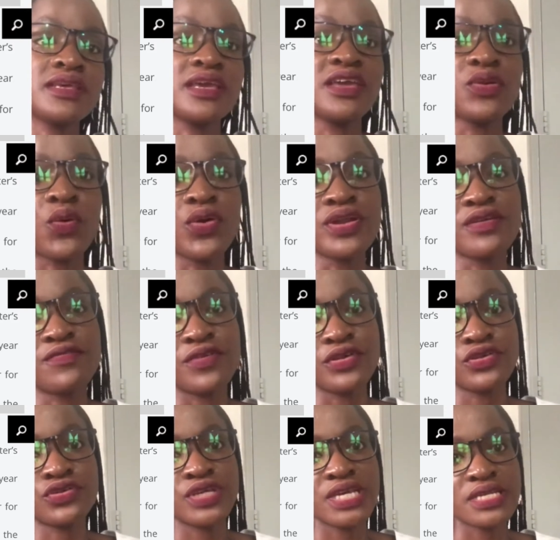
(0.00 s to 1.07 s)
in order for you
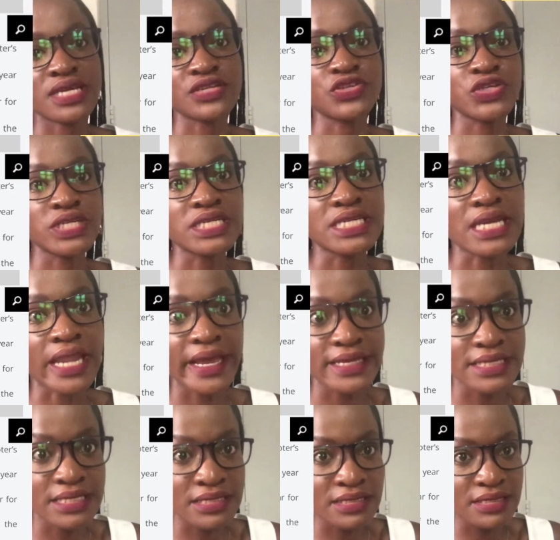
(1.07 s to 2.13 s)
to get a trading
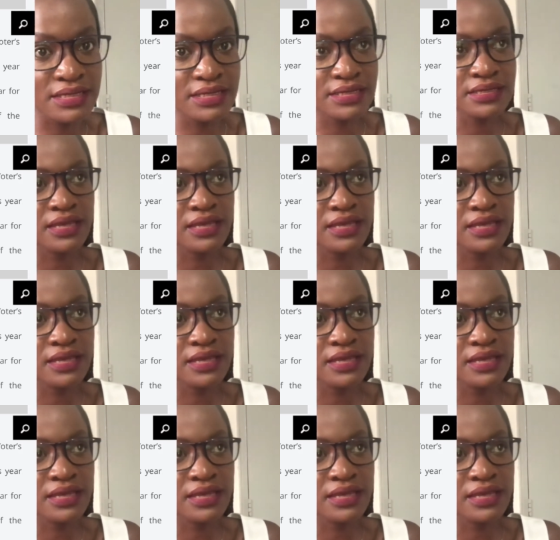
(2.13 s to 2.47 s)
license